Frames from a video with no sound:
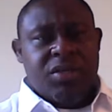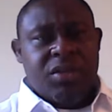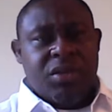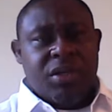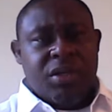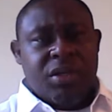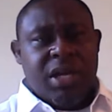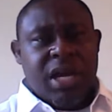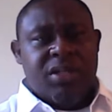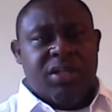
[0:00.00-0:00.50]

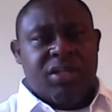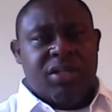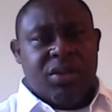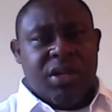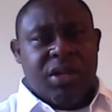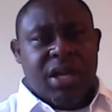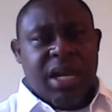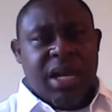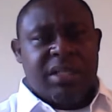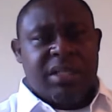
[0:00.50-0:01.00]
So yes.
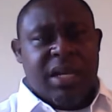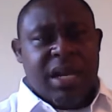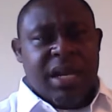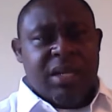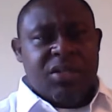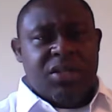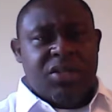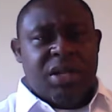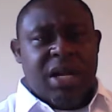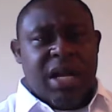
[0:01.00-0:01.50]
So
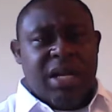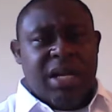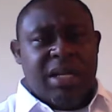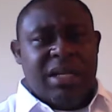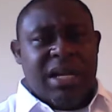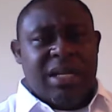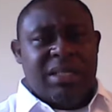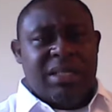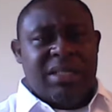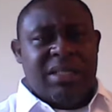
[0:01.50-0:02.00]

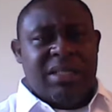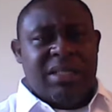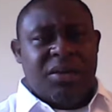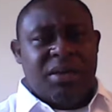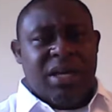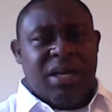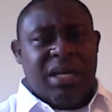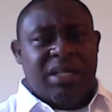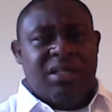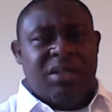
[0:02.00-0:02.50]
that's
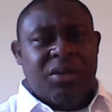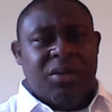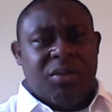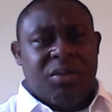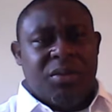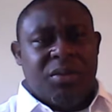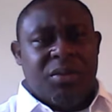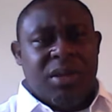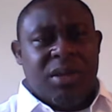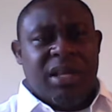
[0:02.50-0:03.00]
the
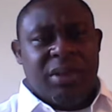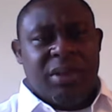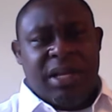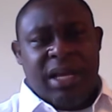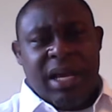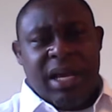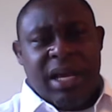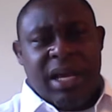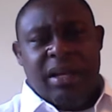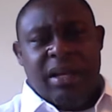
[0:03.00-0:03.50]
one thing
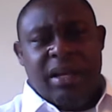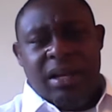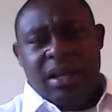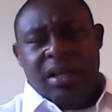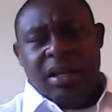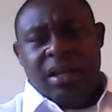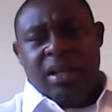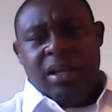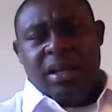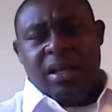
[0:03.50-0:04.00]
with that.
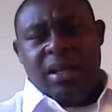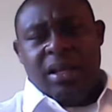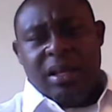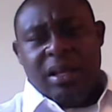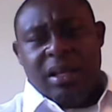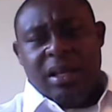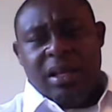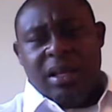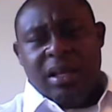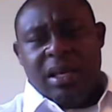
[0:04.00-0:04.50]

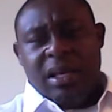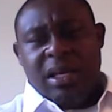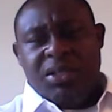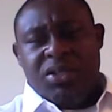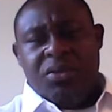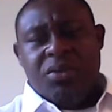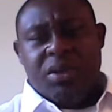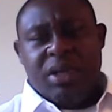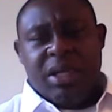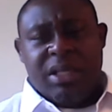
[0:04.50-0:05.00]

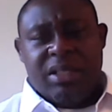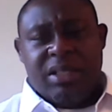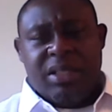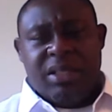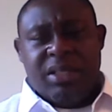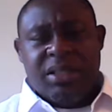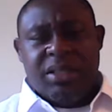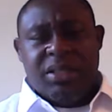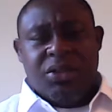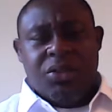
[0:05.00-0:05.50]
Is
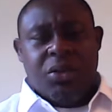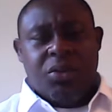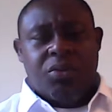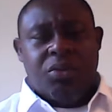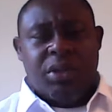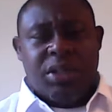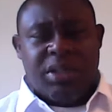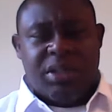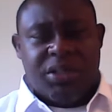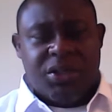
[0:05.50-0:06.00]

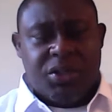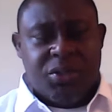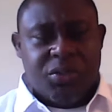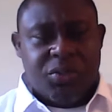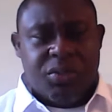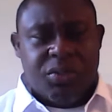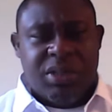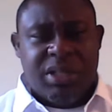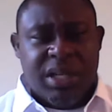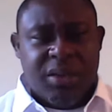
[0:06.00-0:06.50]

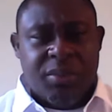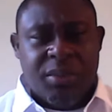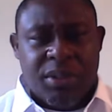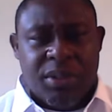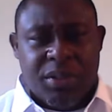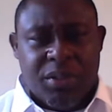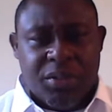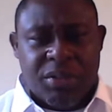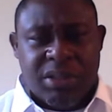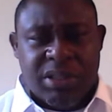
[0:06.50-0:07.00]
to deal
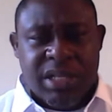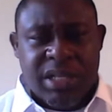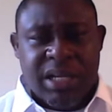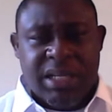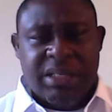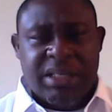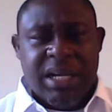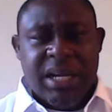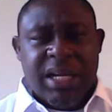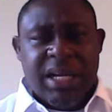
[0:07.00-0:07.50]
with those
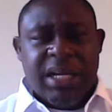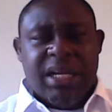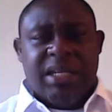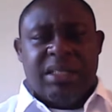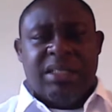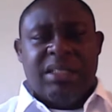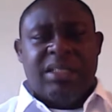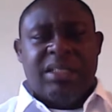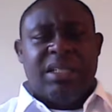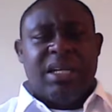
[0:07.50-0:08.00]
things.
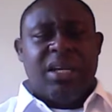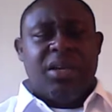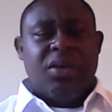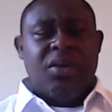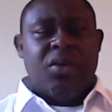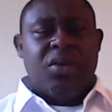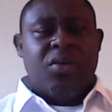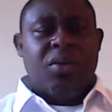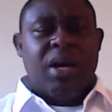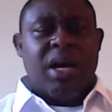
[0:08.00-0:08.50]
It's to say,
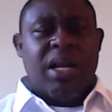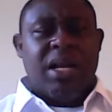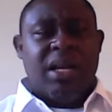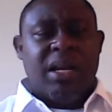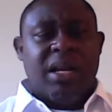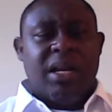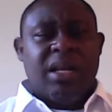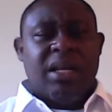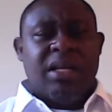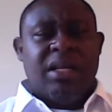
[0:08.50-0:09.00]
you know
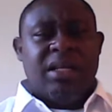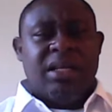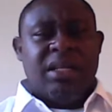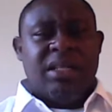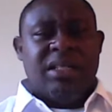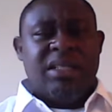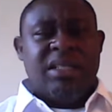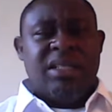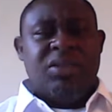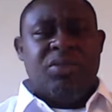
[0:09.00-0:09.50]
what,
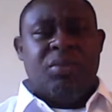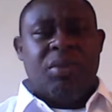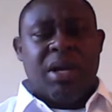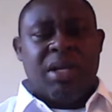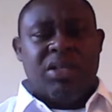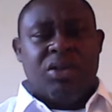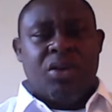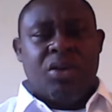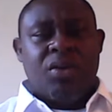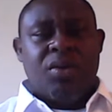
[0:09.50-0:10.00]
this is
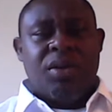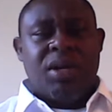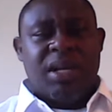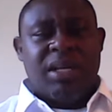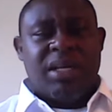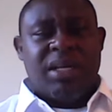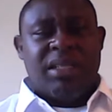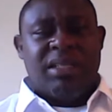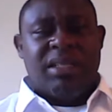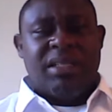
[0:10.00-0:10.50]
what's going
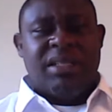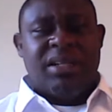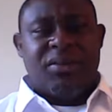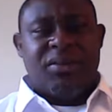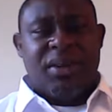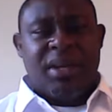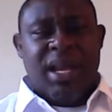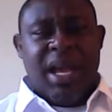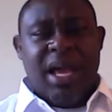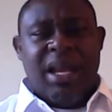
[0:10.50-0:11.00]
on. This is the
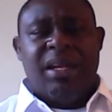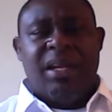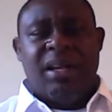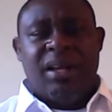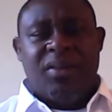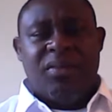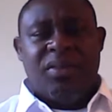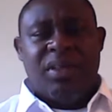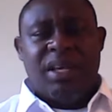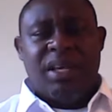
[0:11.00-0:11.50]

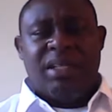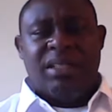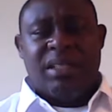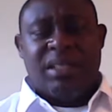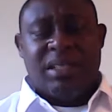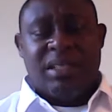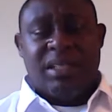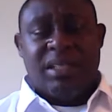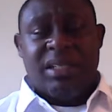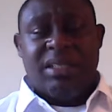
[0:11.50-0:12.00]
reality of things.
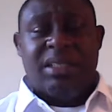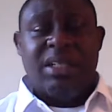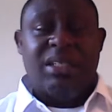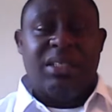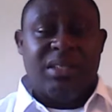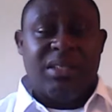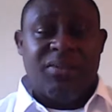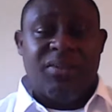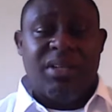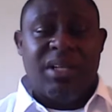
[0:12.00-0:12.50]
This is the
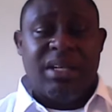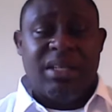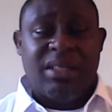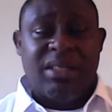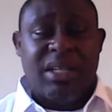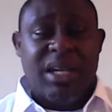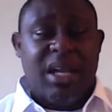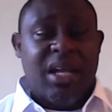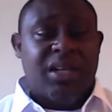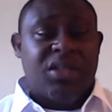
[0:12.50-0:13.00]
just of
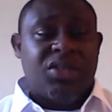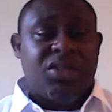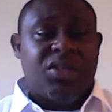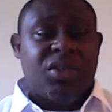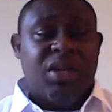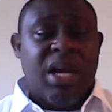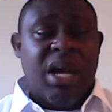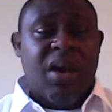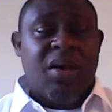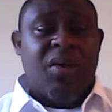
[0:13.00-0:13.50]
things.
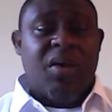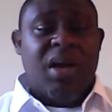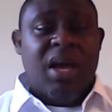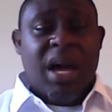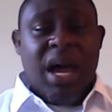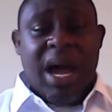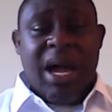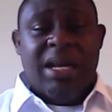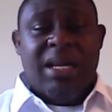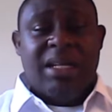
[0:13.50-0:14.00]
So now
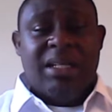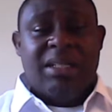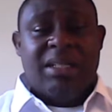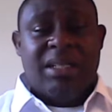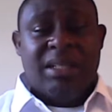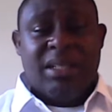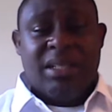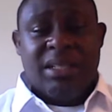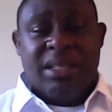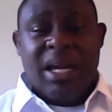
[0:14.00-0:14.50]
I need
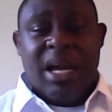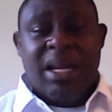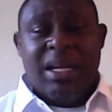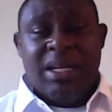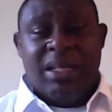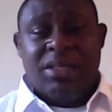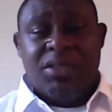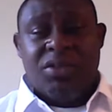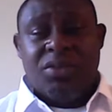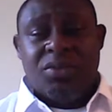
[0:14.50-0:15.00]
to.
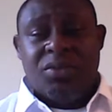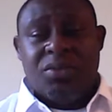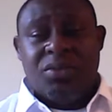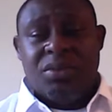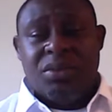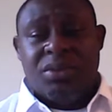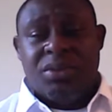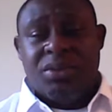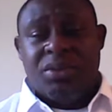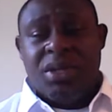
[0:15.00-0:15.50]

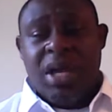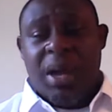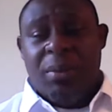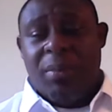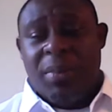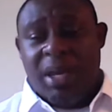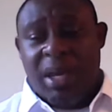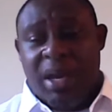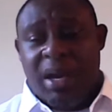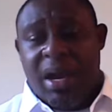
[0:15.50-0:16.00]

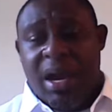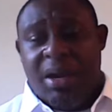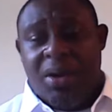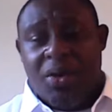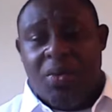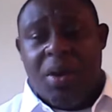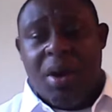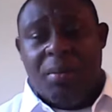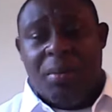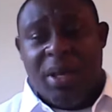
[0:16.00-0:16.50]
I'm here. I
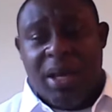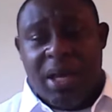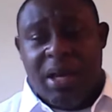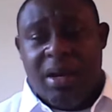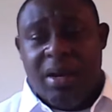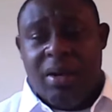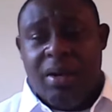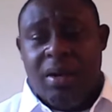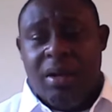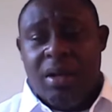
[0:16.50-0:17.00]
know I'm
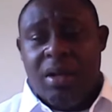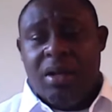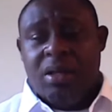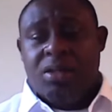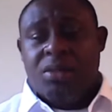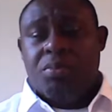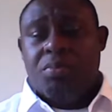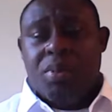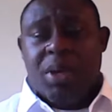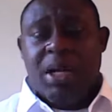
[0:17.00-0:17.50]
here,
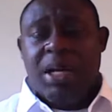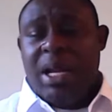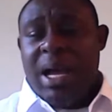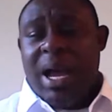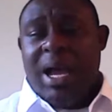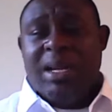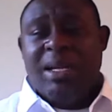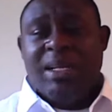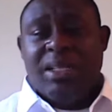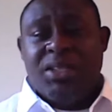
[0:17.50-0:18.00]
but
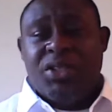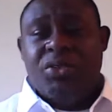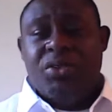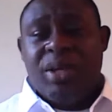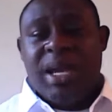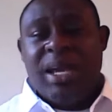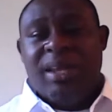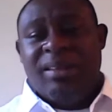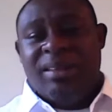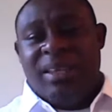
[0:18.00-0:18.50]
I need to
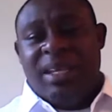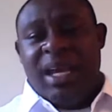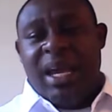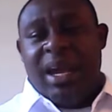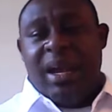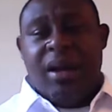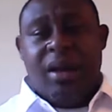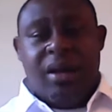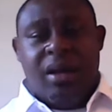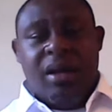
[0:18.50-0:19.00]
get
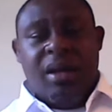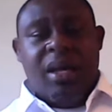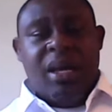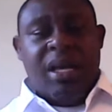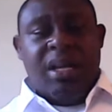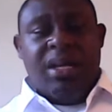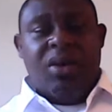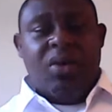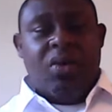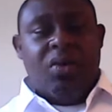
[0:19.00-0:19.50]
there.
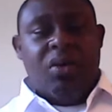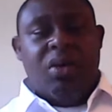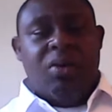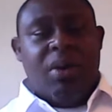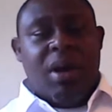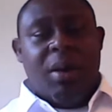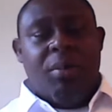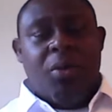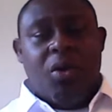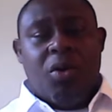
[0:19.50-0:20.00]
And the only
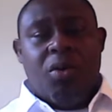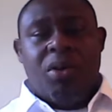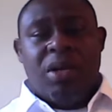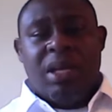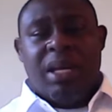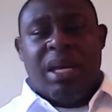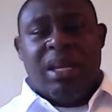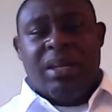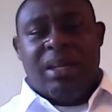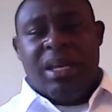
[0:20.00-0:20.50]
way I'm going
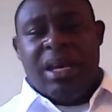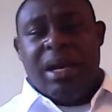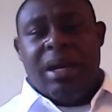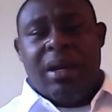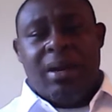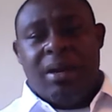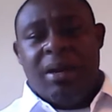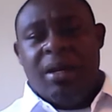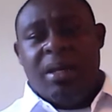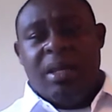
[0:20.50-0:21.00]
to get
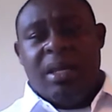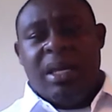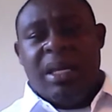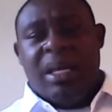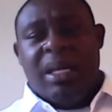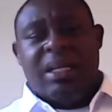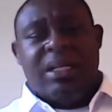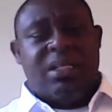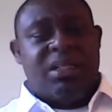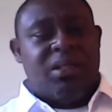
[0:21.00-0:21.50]
there
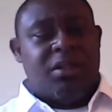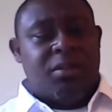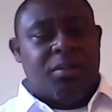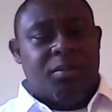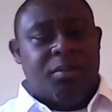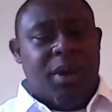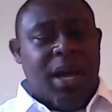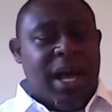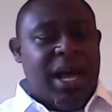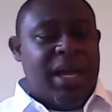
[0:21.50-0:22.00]
is
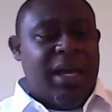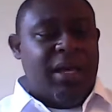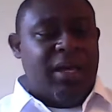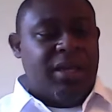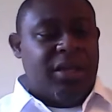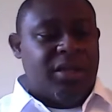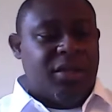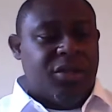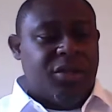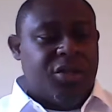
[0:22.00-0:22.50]

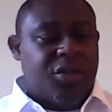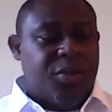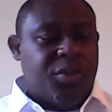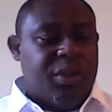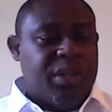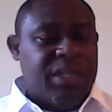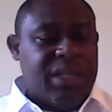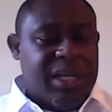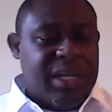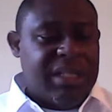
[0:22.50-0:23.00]
by
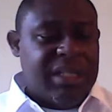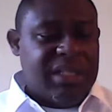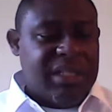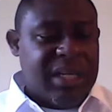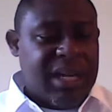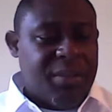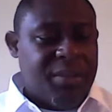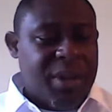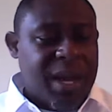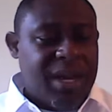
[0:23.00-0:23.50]
doing
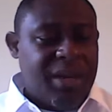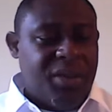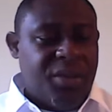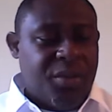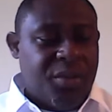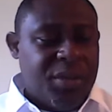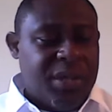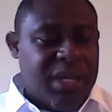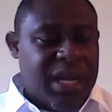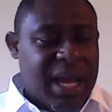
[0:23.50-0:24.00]
this and by
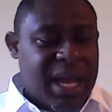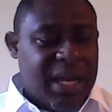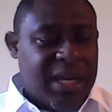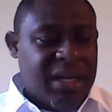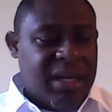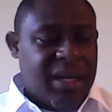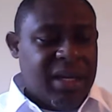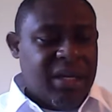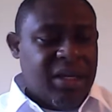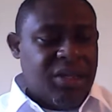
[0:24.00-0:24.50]
doing
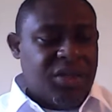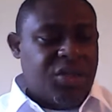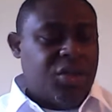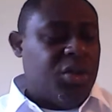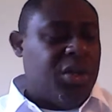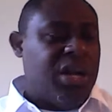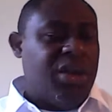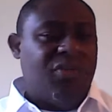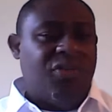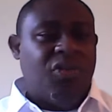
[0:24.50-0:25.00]
that.
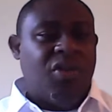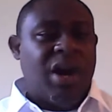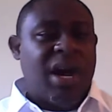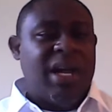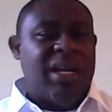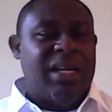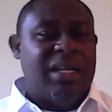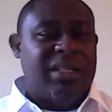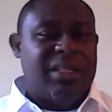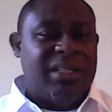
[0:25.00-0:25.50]
So therefore,
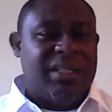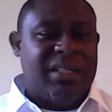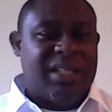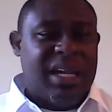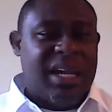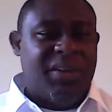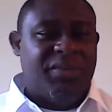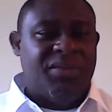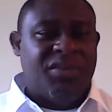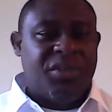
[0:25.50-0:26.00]
I need to
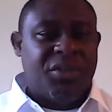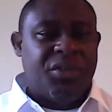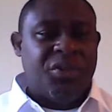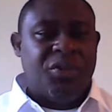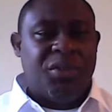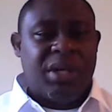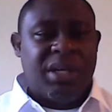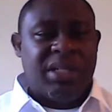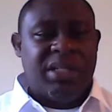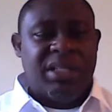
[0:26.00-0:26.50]
save to do